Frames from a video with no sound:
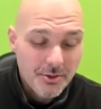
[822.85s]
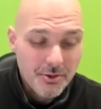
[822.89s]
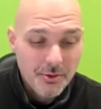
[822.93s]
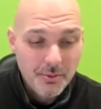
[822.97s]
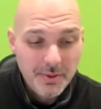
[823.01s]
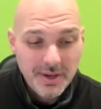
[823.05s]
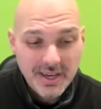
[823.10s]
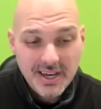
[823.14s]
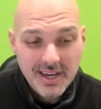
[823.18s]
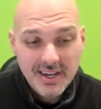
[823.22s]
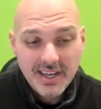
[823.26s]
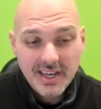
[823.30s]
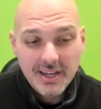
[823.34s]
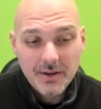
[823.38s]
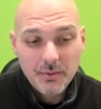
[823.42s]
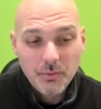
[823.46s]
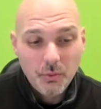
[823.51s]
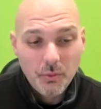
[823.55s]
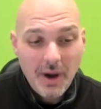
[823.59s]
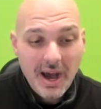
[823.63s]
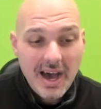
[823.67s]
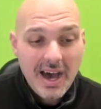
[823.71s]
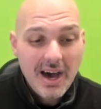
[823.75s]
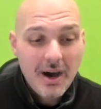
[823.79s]
So we kind of
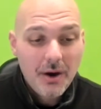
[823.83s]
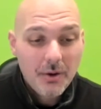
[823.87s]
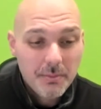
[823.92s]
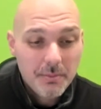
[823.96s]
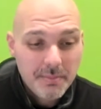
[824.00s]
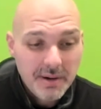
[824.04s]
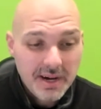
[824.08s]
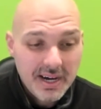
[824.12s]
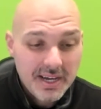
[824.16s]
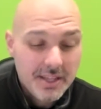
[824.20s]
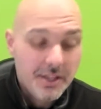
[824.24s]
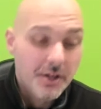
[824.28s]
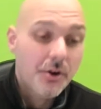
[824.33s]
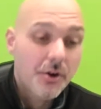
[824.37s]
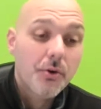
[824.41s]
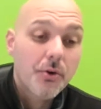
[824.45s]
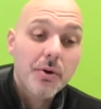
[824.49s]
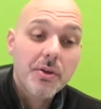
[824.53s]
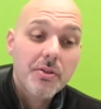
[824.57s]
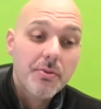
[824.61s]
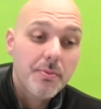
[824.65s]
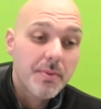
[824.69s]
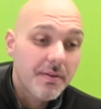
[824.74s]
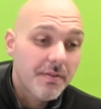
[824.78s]
get wowed by the
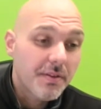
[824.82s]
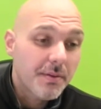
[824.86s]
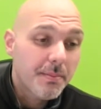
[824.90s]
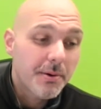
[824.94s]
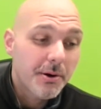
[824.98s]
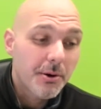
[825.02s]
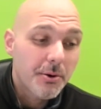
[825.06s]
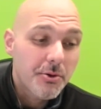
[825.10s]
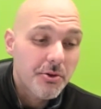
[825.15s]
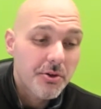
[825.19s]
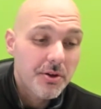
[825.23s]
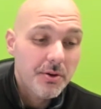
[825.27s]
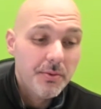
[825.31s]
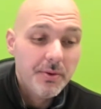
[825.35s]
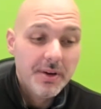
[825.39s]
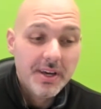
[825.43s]
charisma of the person.